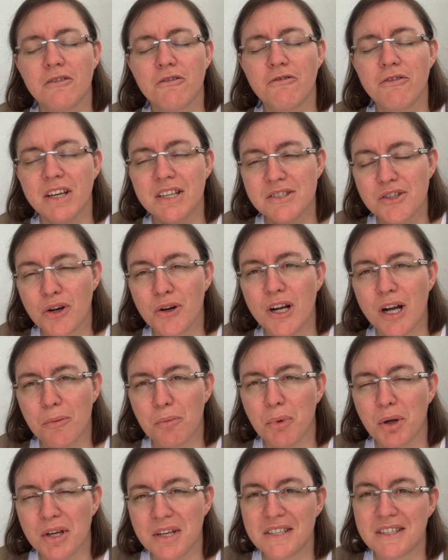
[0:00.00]
Fix Her Up
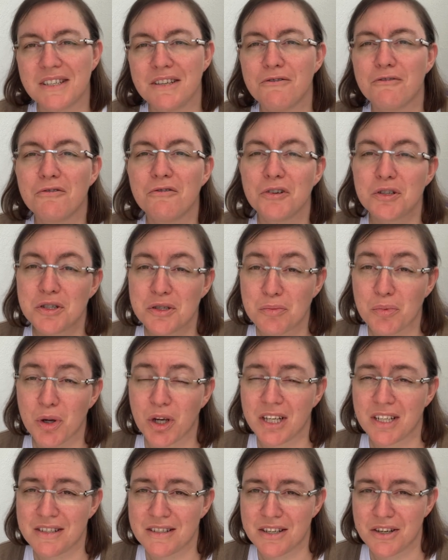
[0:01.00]
is the first book
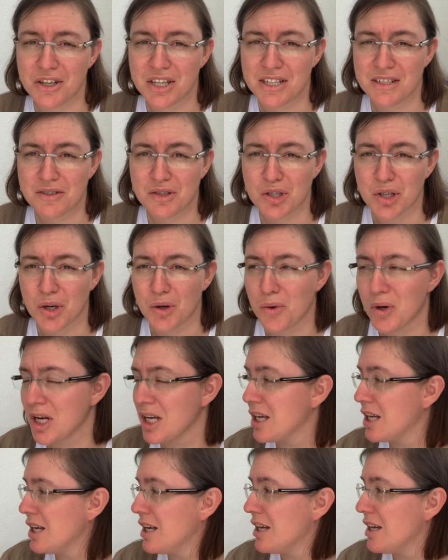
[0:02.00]
in the series, so
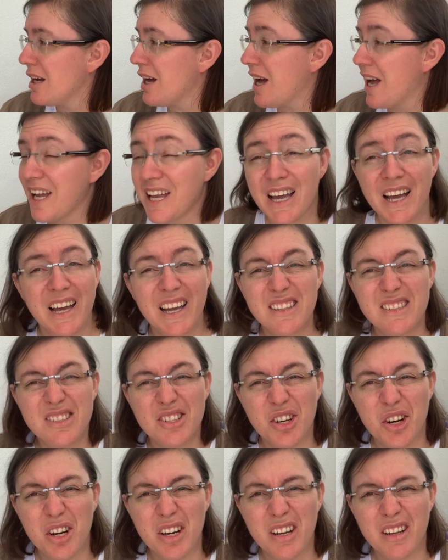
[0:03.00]
I can get
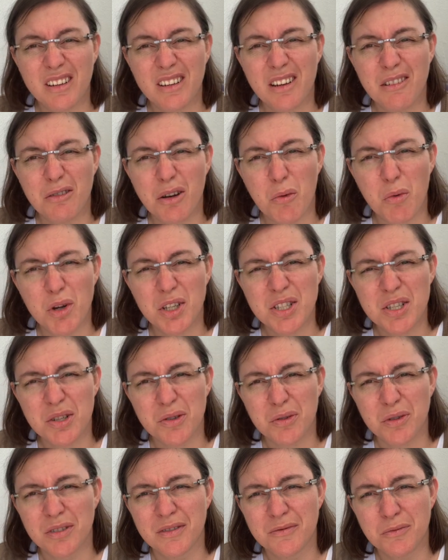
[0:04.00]
started if I want
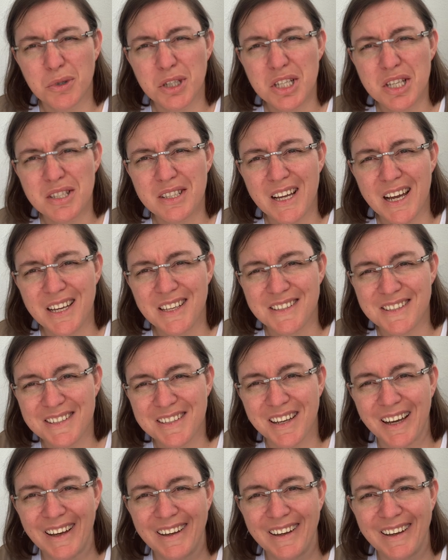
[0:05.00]
to, which is nice.